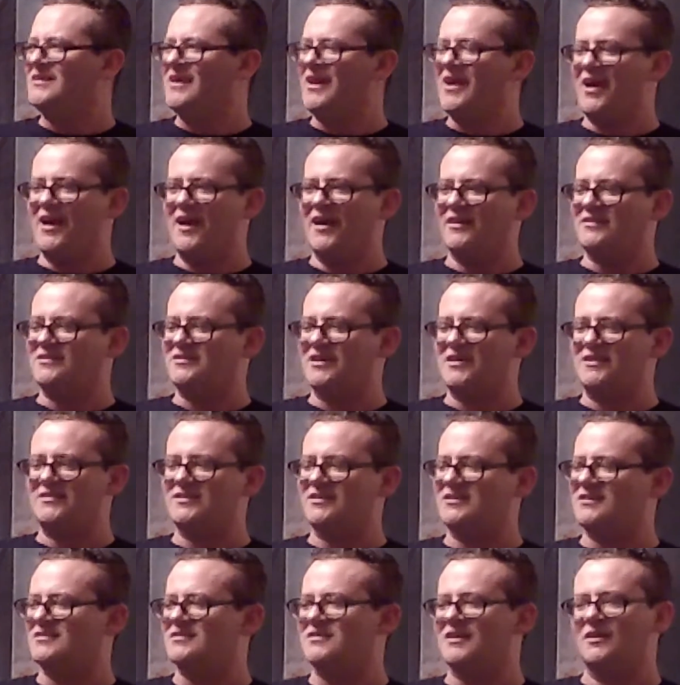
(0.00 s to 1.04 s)
Yeah,
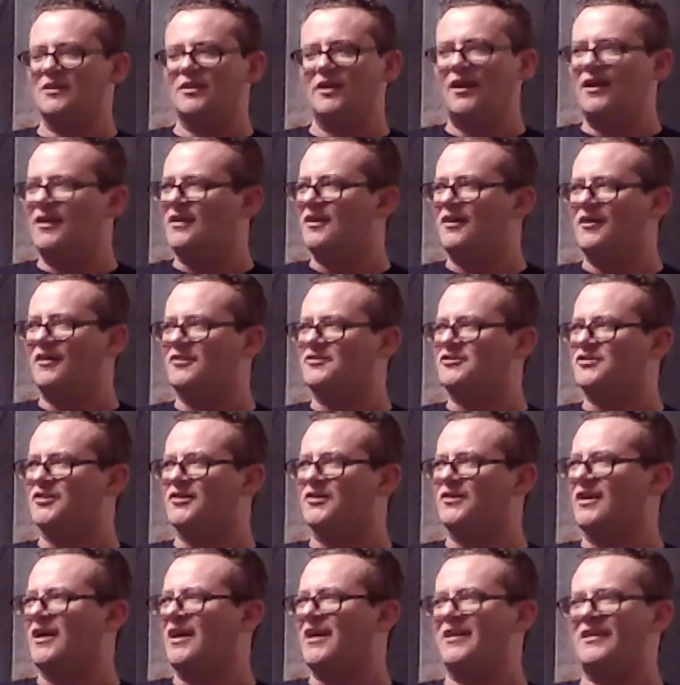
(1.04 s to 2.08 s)
Jason is a lot
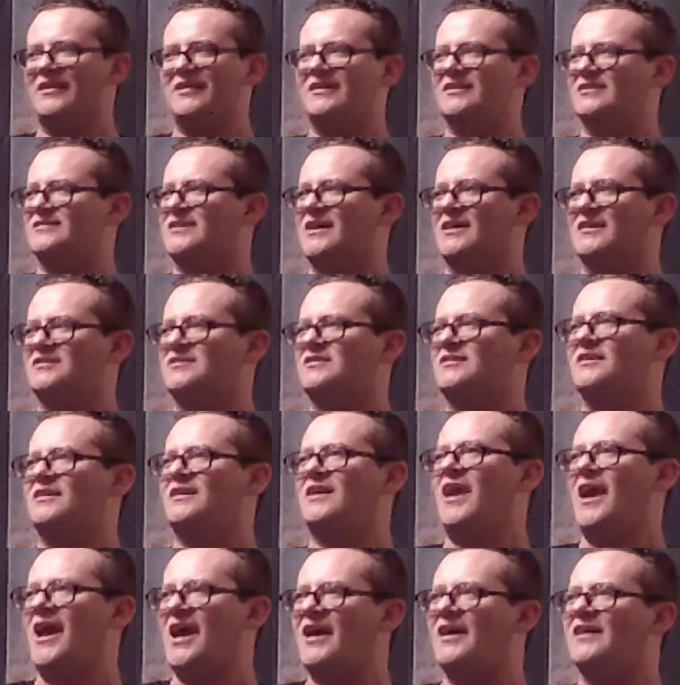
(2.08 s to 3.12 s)
larger, and he has
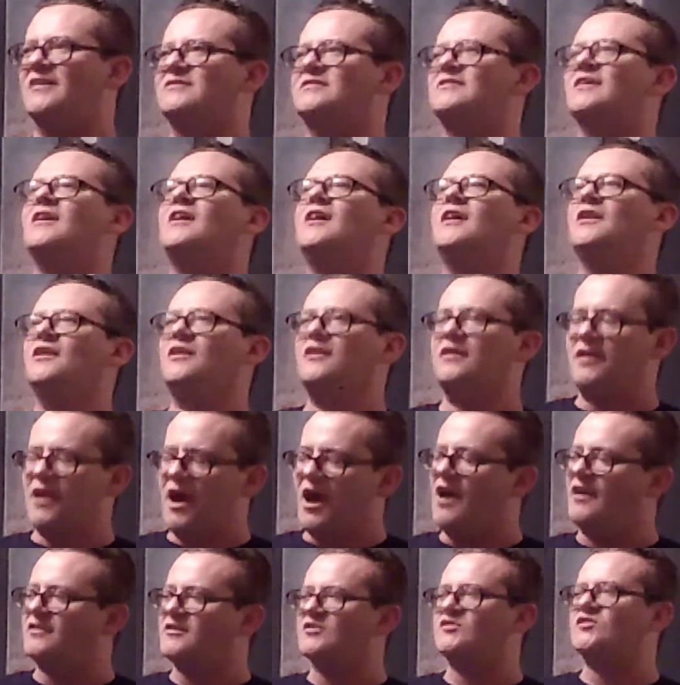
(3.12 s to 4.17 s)

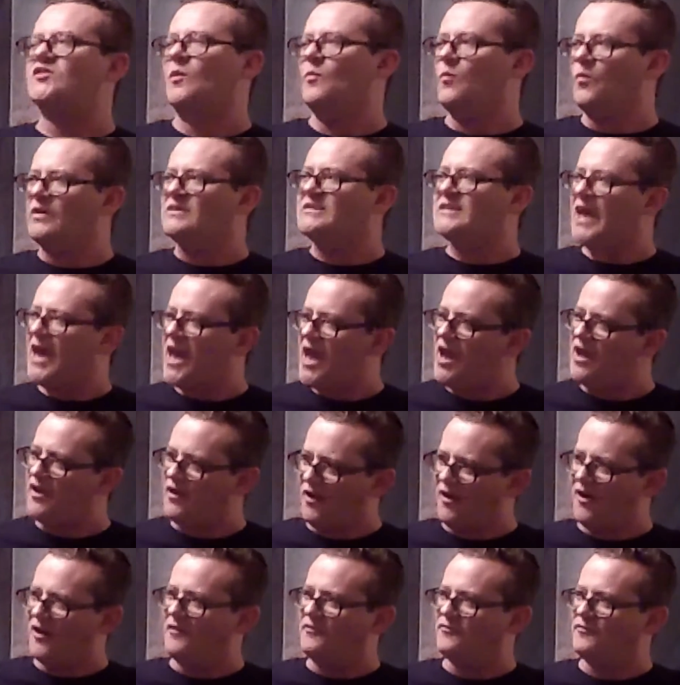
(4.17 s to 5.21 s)
knocked someone's head
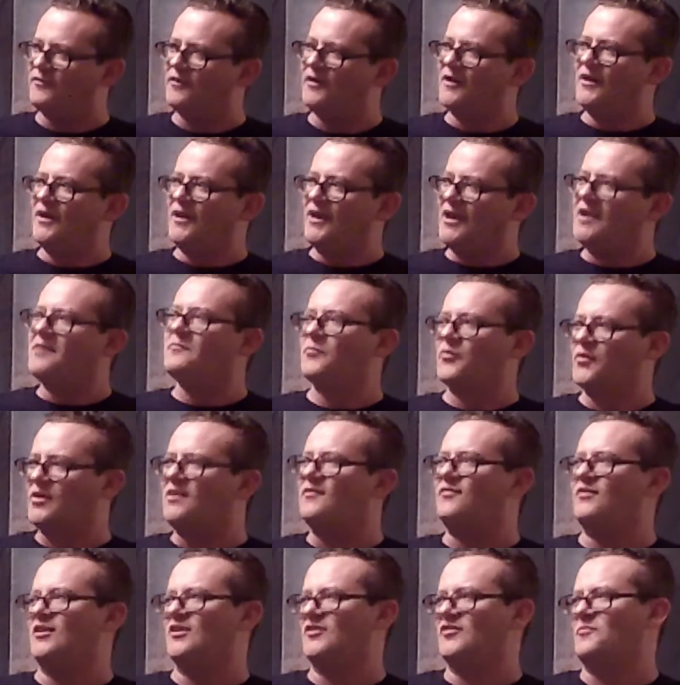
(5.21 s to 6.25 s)
off in
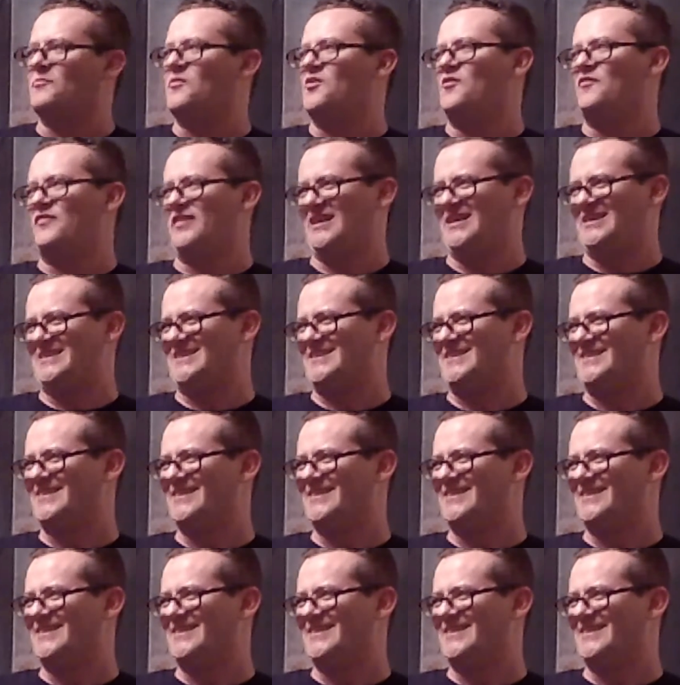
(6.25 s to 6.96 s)
previous movies.